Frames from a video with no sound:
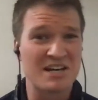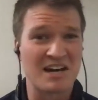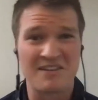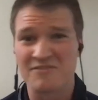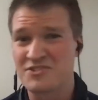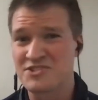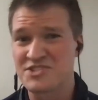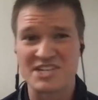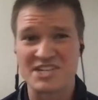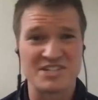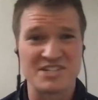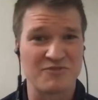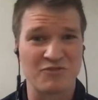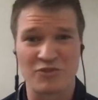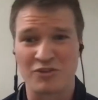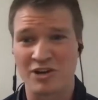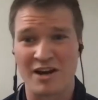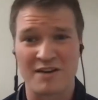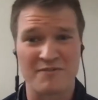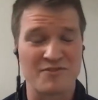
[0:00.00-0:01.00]
conversation
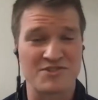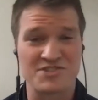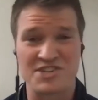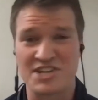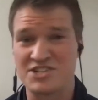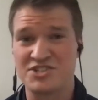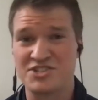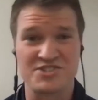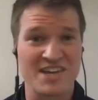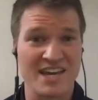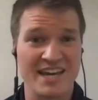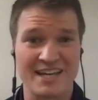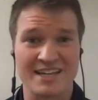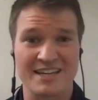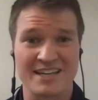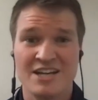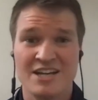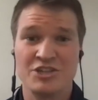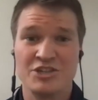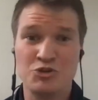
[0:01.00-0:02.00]
for conversation's sake.
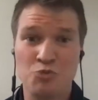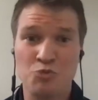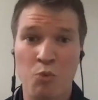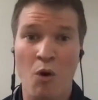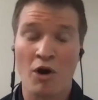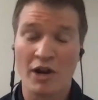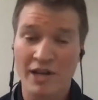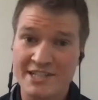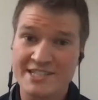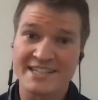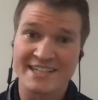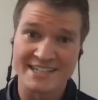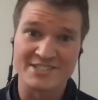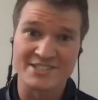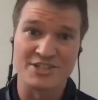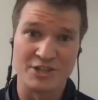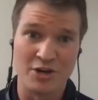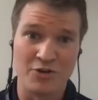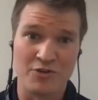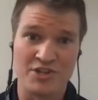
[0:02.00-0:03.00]
You want to get
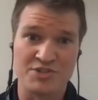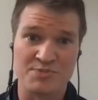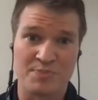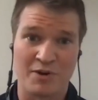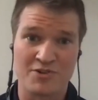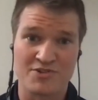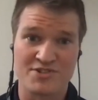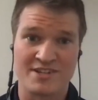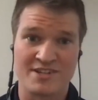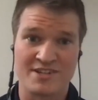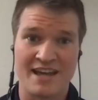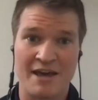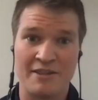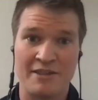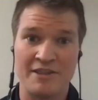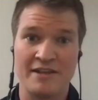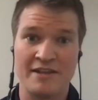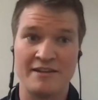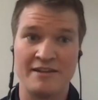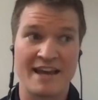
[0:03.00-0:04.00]
to know this person,
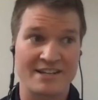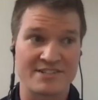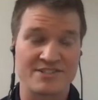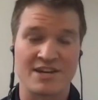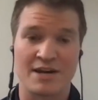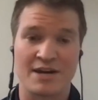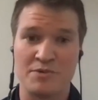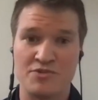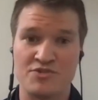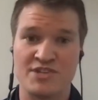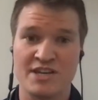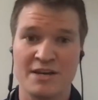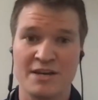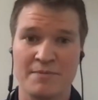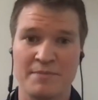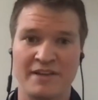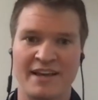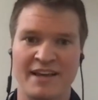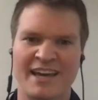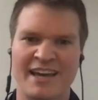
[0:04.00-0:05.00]
and then next time you see them,
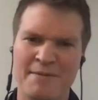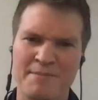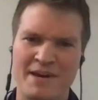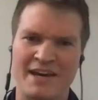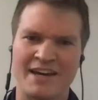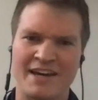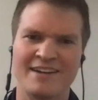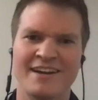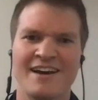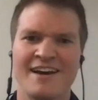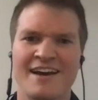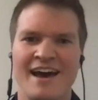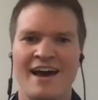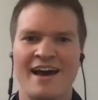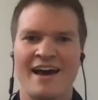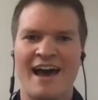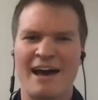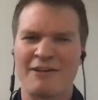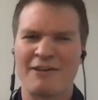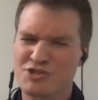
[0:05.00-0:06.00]
be like, "Hey, man,
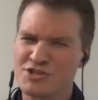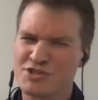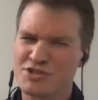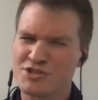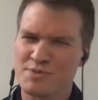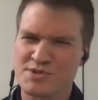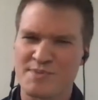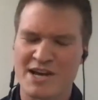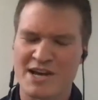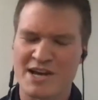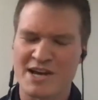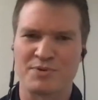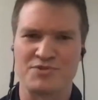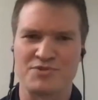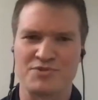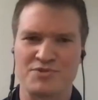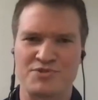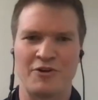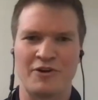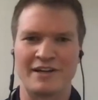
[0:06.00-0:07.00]
how's Super Smash
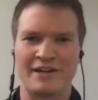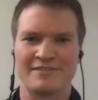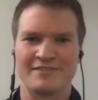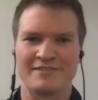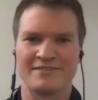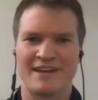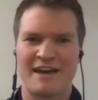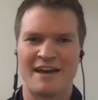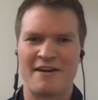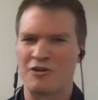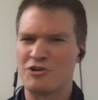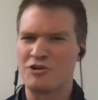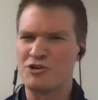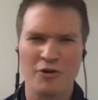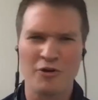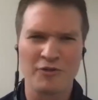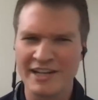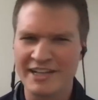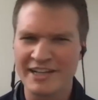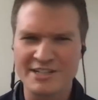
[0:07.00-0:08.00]
Bros. going? Are you
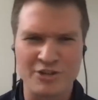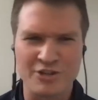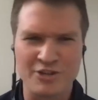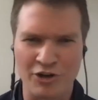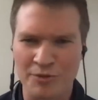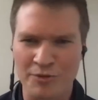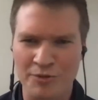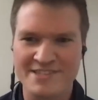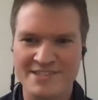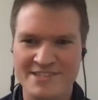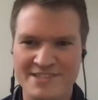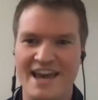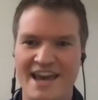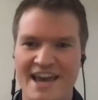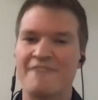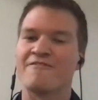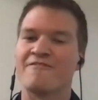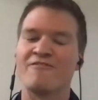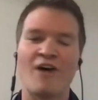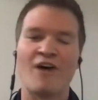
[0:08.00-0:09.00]
going to any tournaments?"
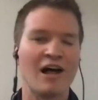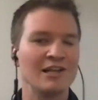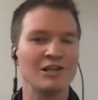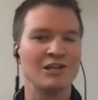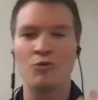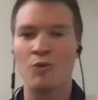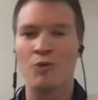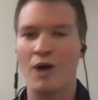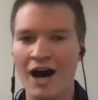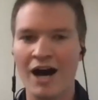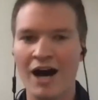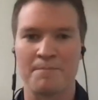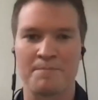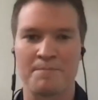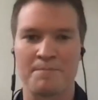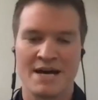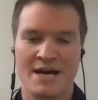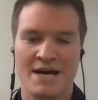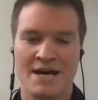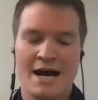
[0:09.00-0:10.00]
And follow
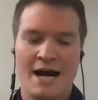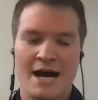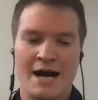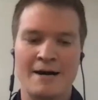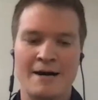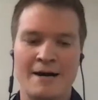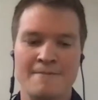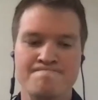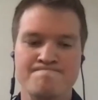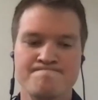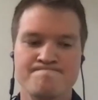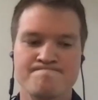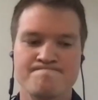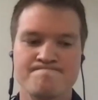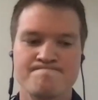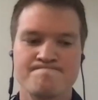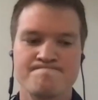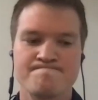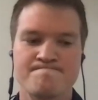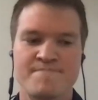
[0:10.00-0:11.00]
up. Um,
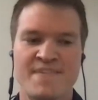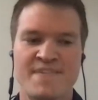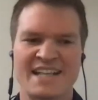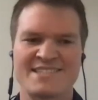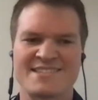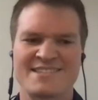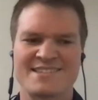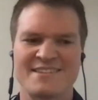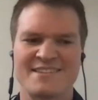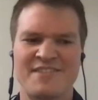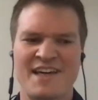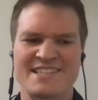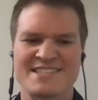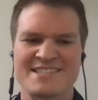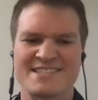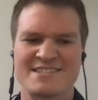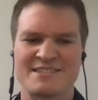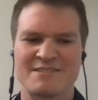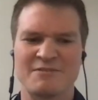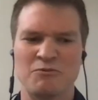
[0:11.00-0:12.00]
that's
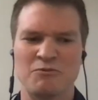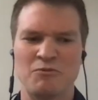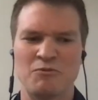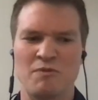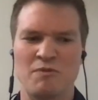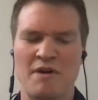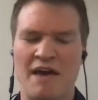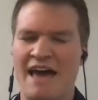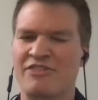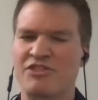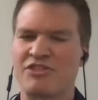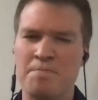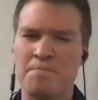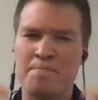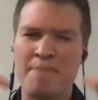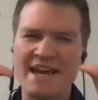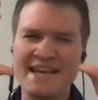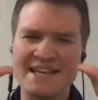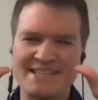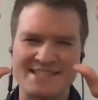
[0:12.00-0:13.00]
that's at the
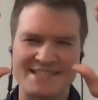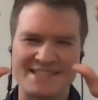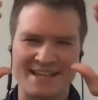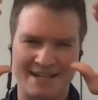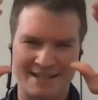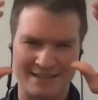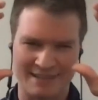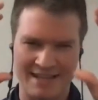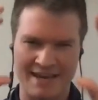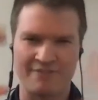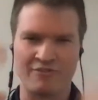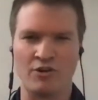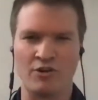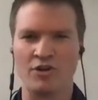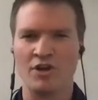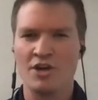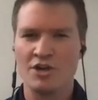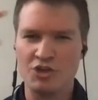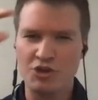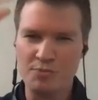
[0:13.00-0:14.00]
basic
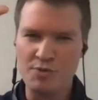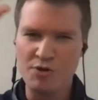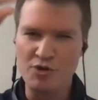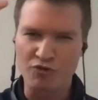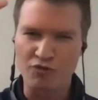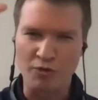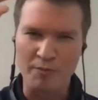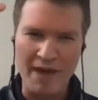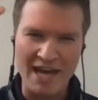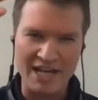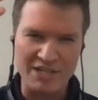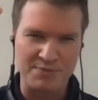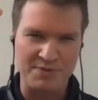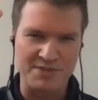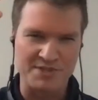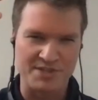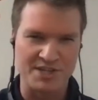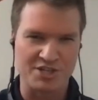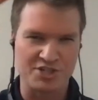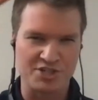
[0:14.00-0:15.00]
level, you move from
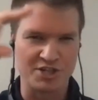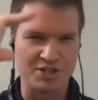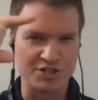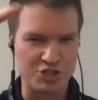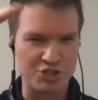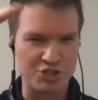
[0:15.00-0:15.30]
exposition